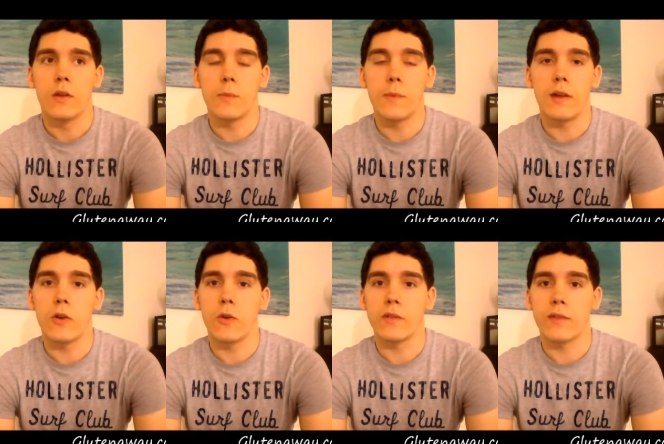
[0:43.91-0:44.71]
you may
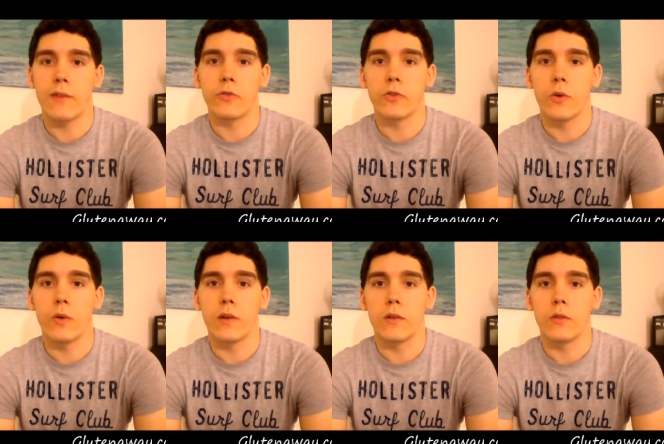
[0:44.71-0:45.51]
notice after
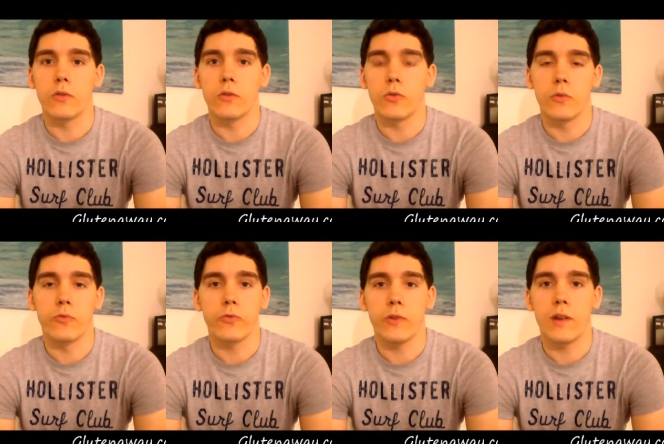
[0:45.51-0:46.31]
going
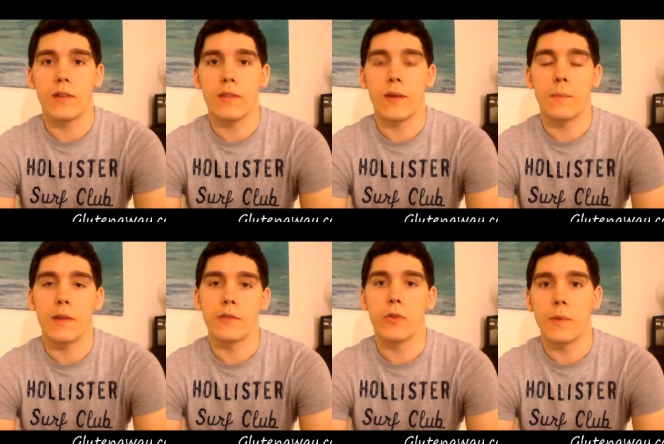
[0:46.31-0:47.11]
gluten-free that
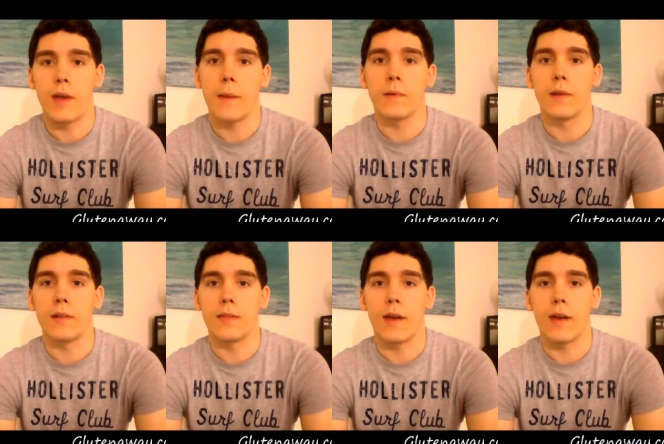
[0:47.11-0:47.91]
might still be
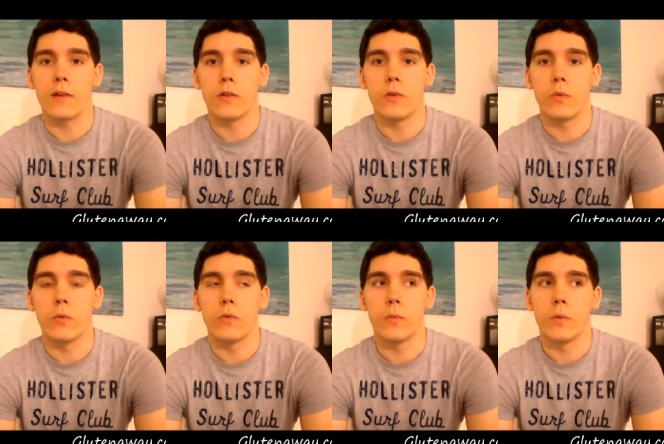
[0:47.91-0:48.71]
happening that
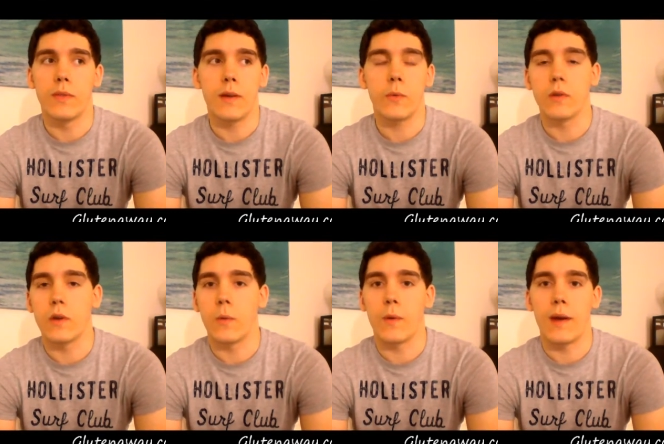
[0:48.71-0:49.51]
you would think would
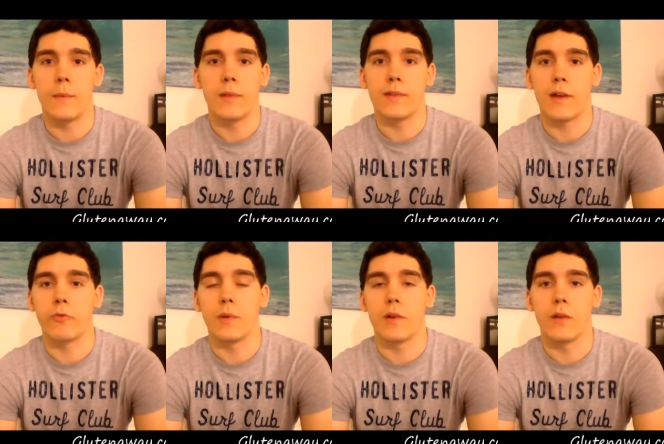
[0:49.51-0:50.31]
go away, but it's
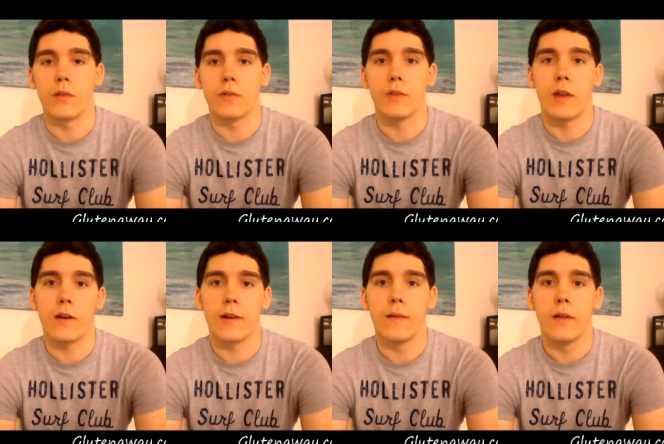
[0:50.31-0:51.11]
actually because of
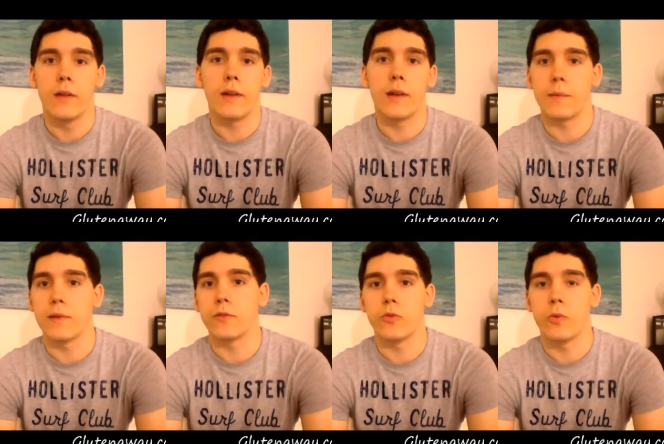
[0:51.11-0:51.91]
dairy and not
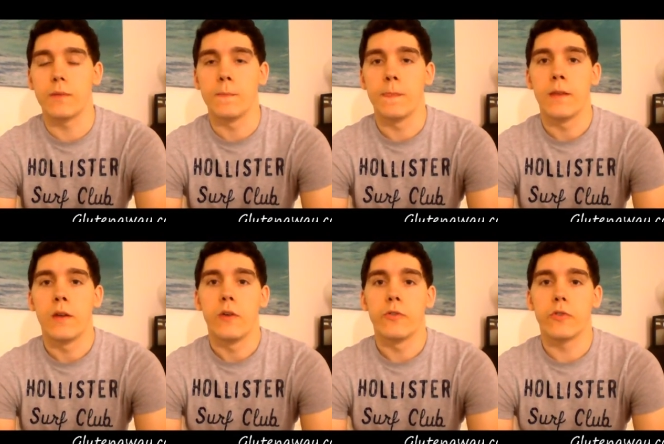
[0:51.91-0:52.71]
because of gluten.
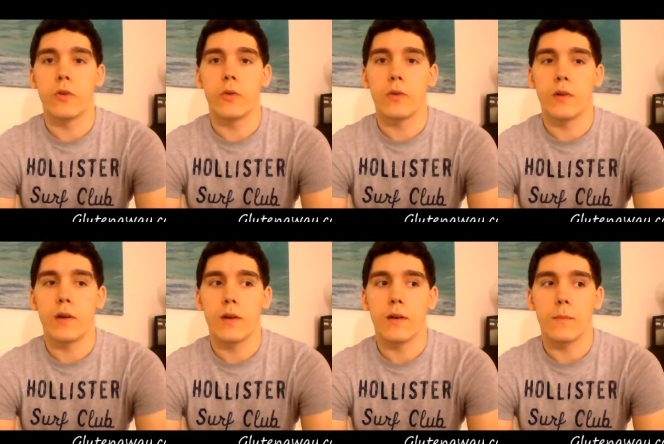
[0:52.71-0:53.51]
So
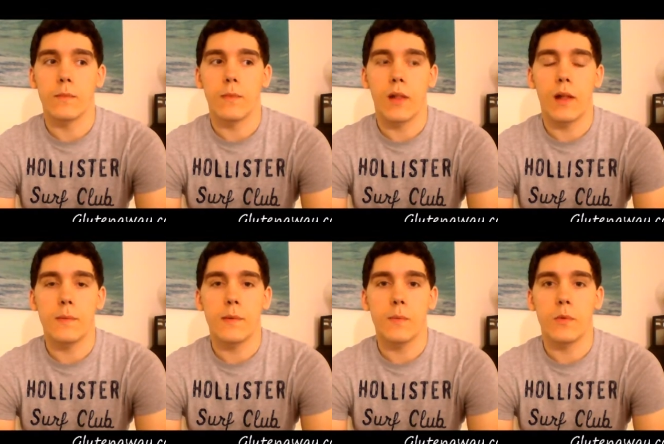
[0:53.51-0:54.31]
a lot
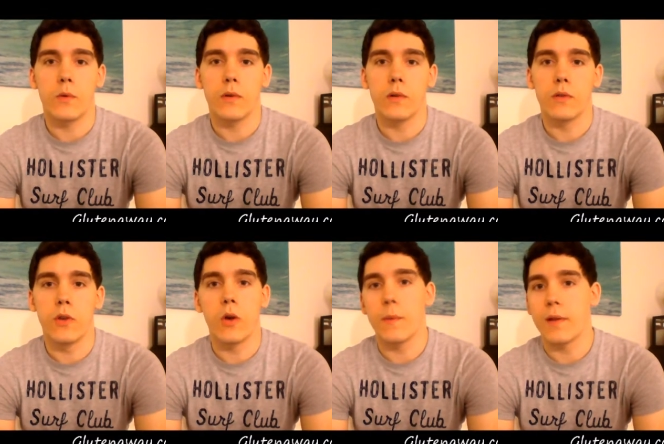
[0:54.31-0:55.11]
of people
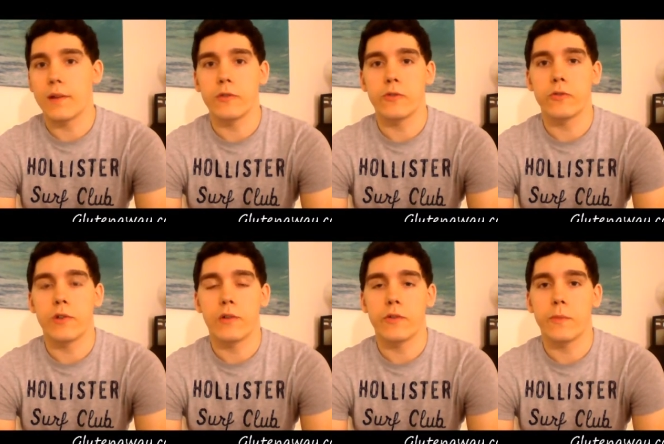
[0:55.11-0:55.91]
know about lactose
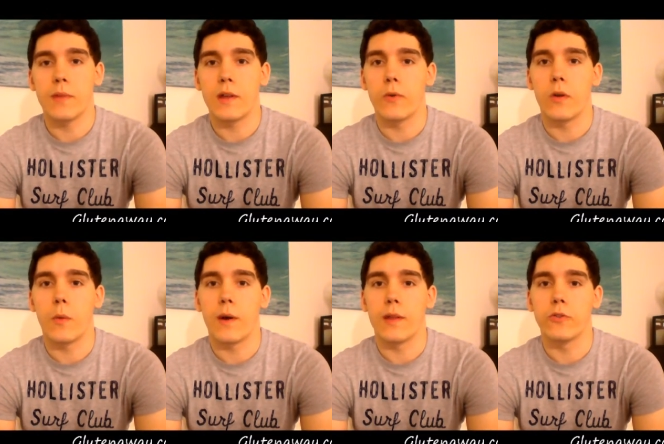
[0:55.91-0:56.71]
intolerance, but they don't
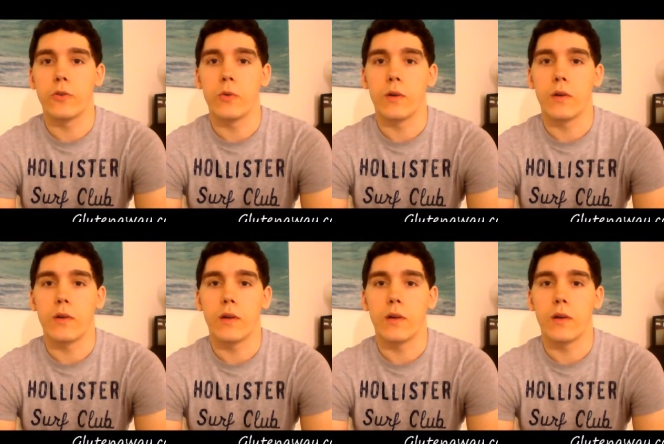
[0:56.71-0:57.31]
know why the two are